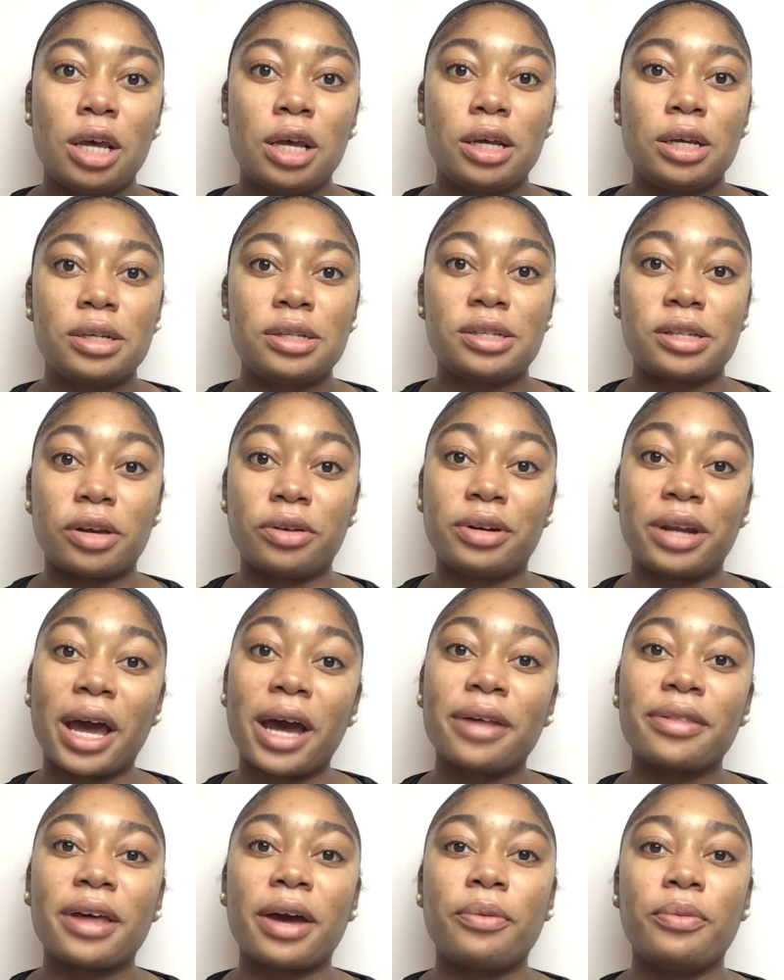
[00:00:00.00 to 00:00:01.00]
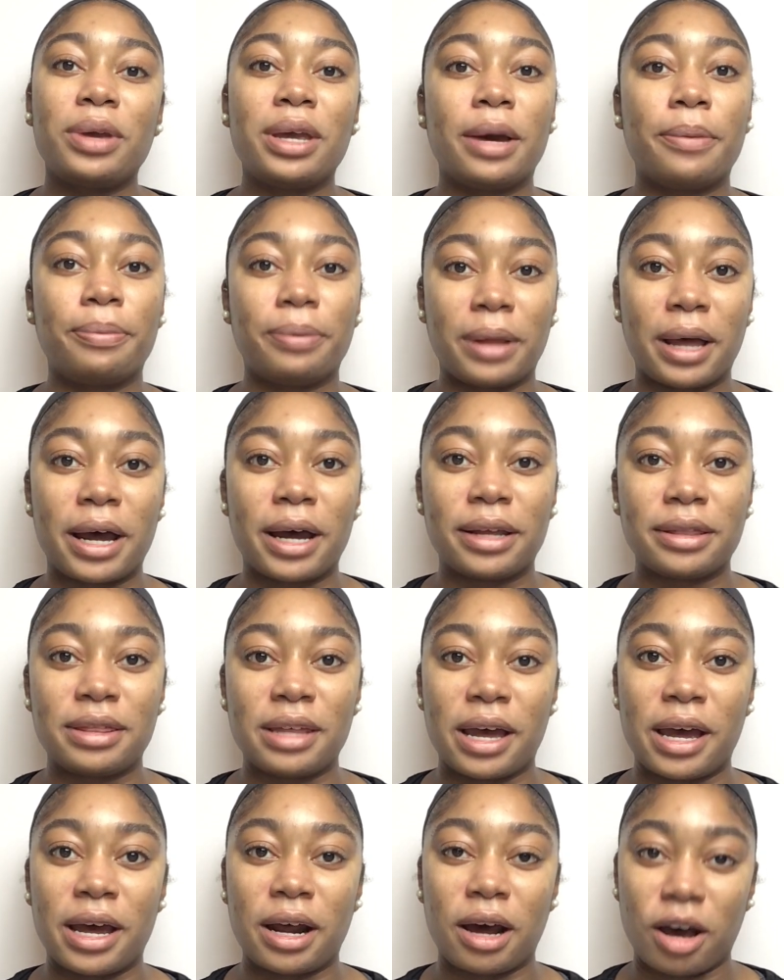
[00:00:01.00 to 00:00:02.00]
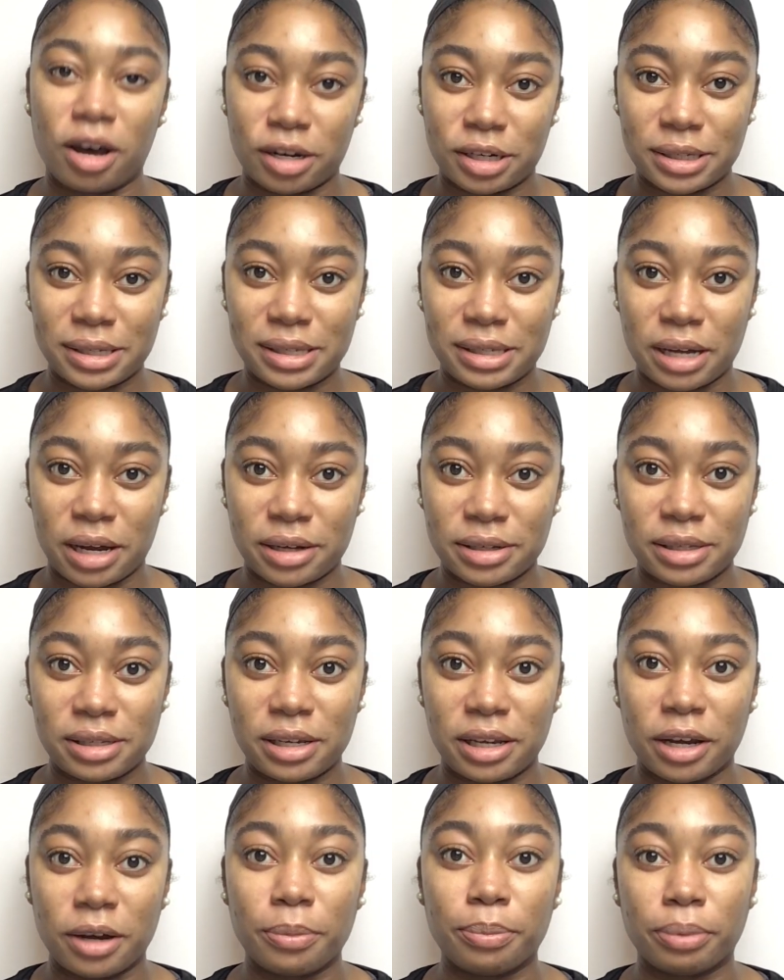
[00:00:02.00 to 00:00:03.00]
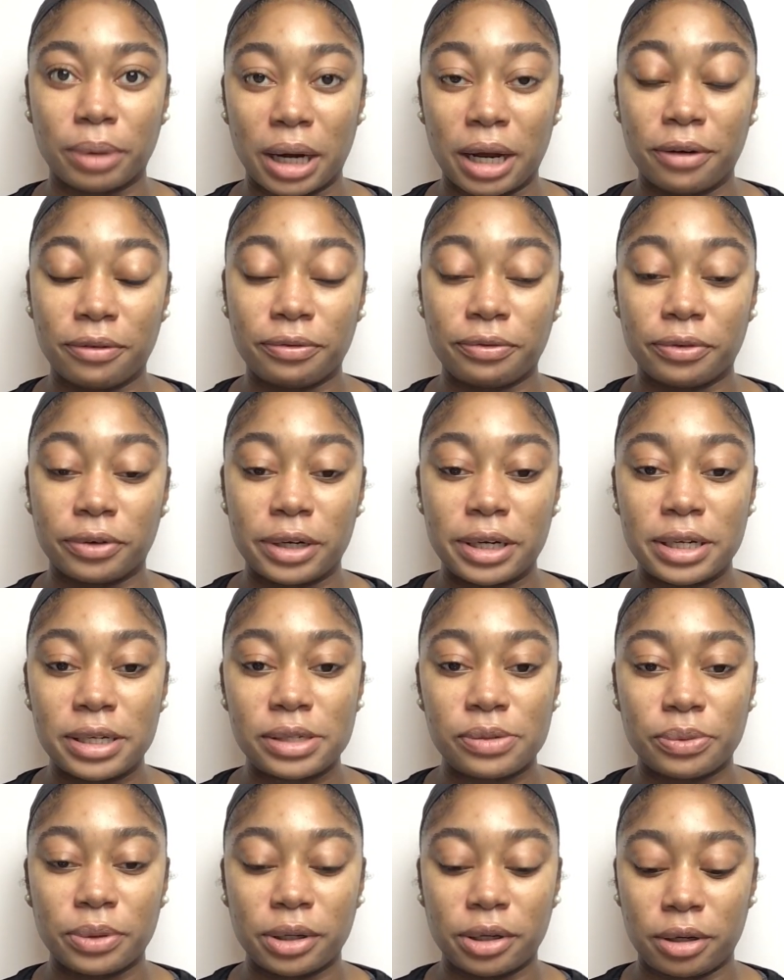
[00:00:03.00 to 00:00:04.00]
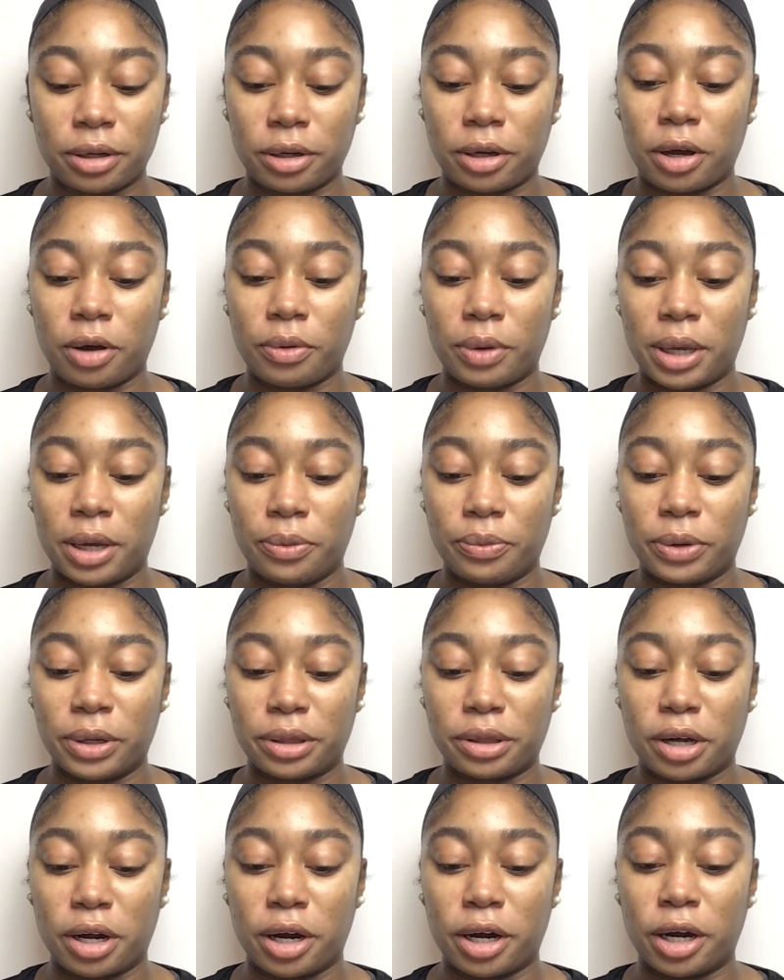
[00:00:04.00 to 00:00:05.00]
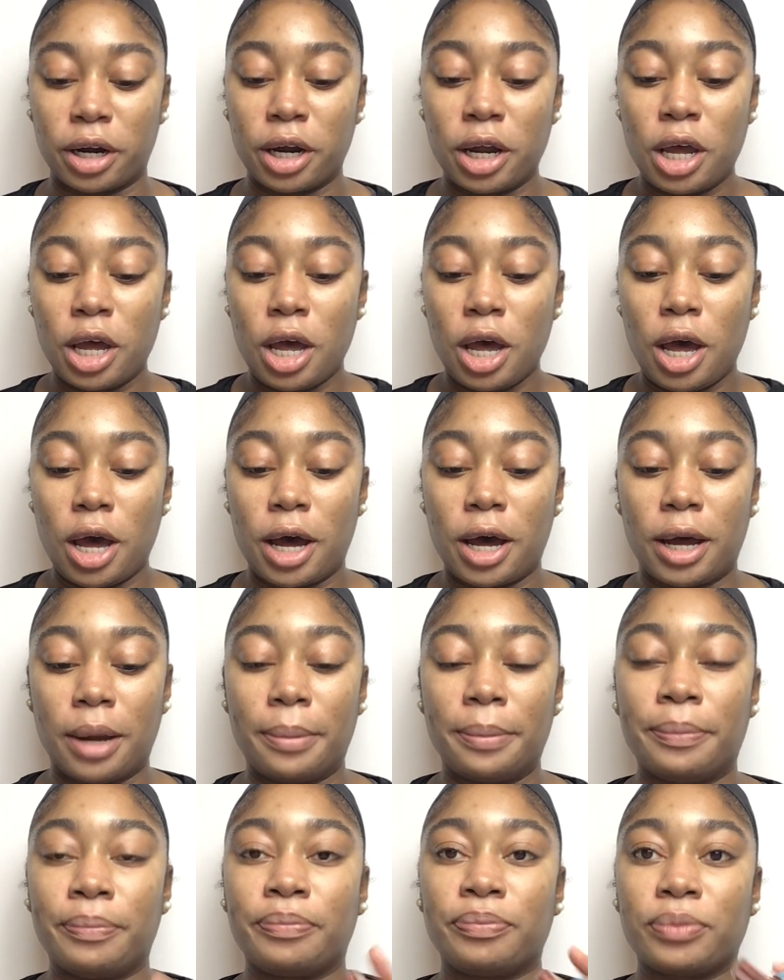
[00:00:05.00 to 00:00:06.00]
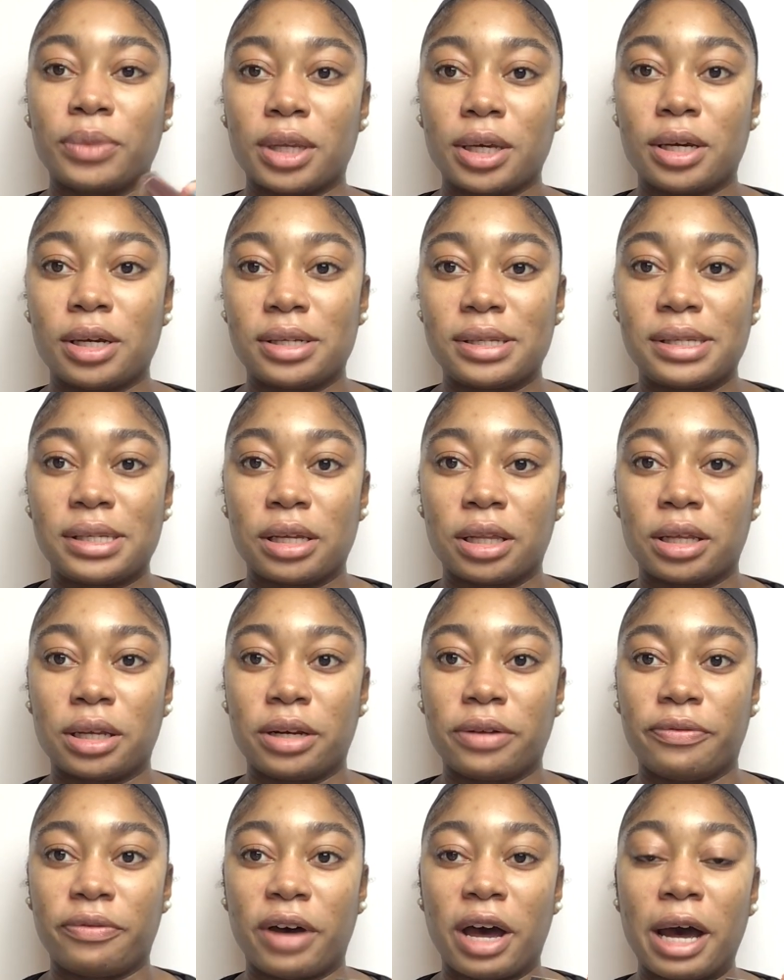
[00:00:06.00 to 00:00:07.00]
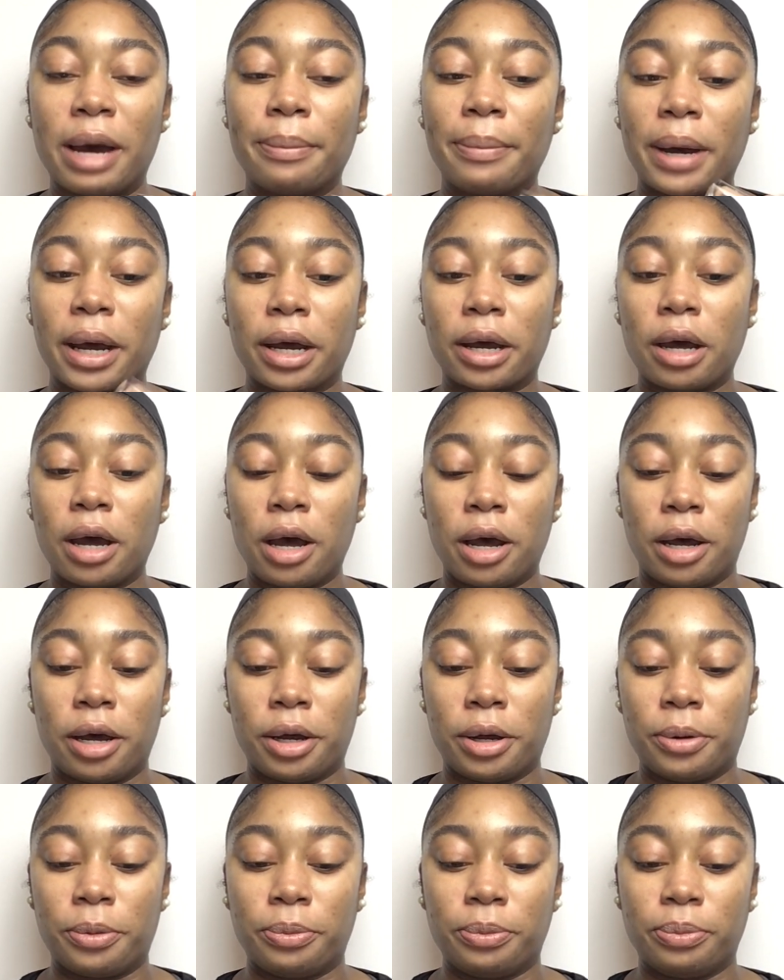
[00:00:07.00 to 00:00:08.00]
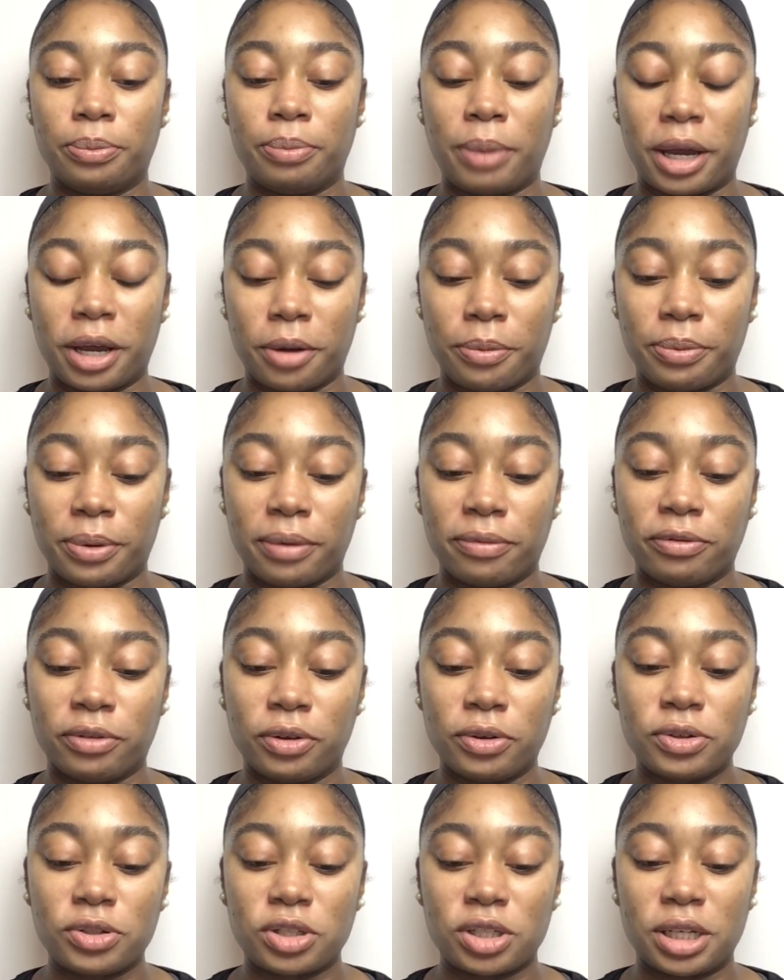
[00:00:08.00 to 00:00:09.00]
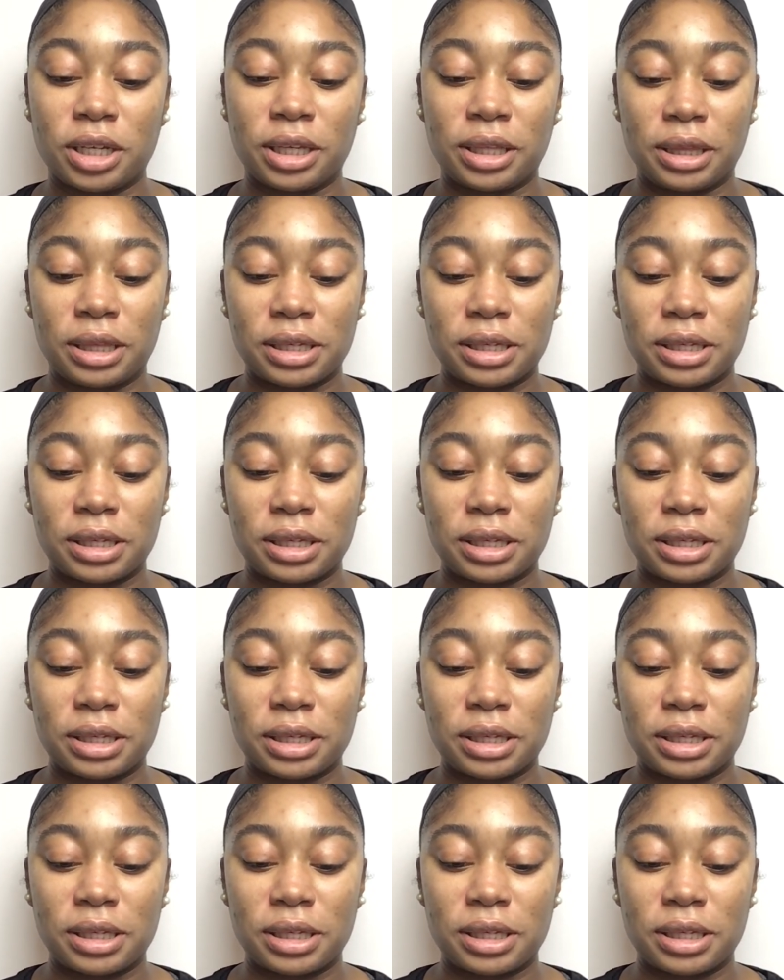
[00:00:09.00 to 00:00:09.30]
So now that we applied that Anastasia Brow Freeze, we're gonna go in with our Conceal and Define by Makeup Revolution.